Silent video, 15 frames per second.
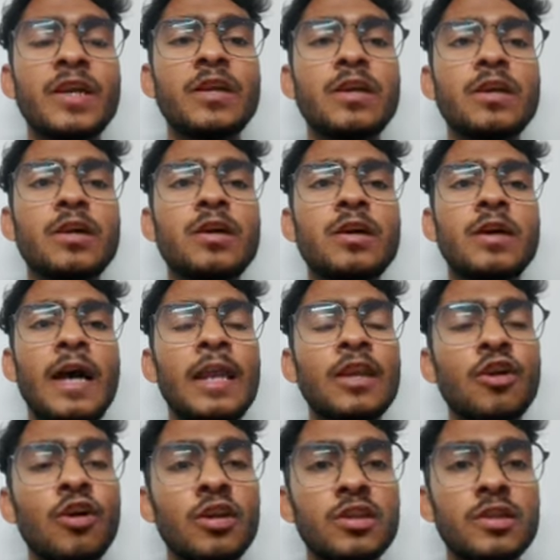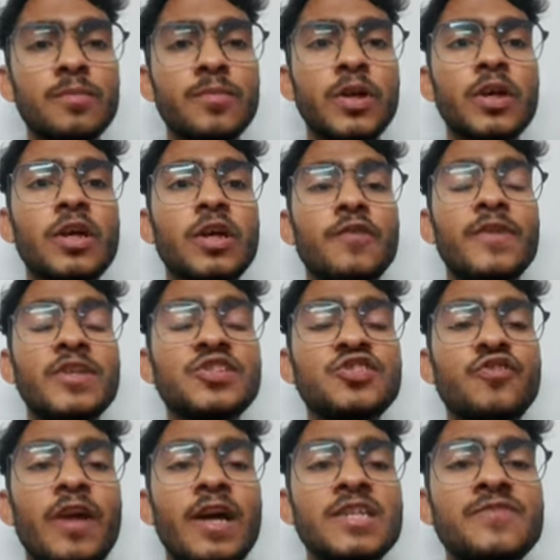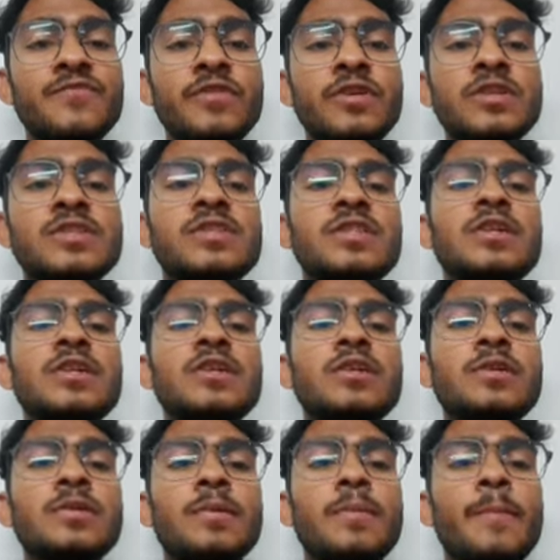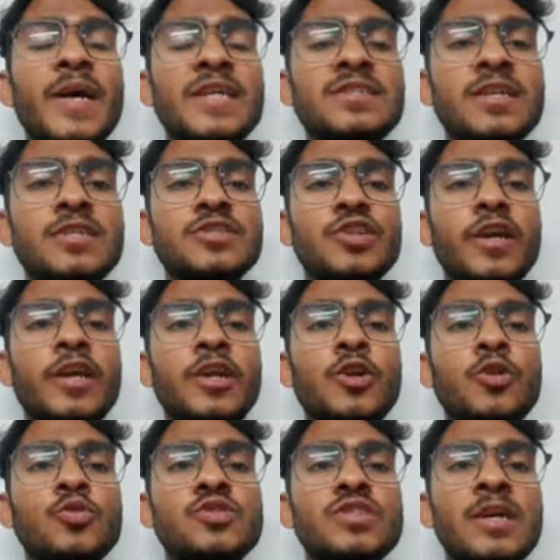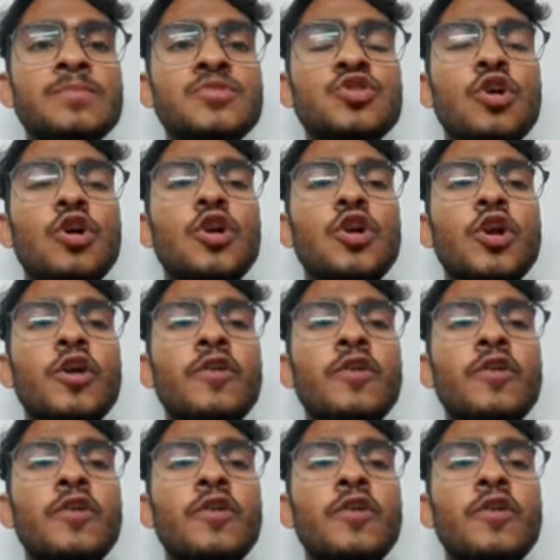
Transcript: uh, algorithm which transfers the message into some sort of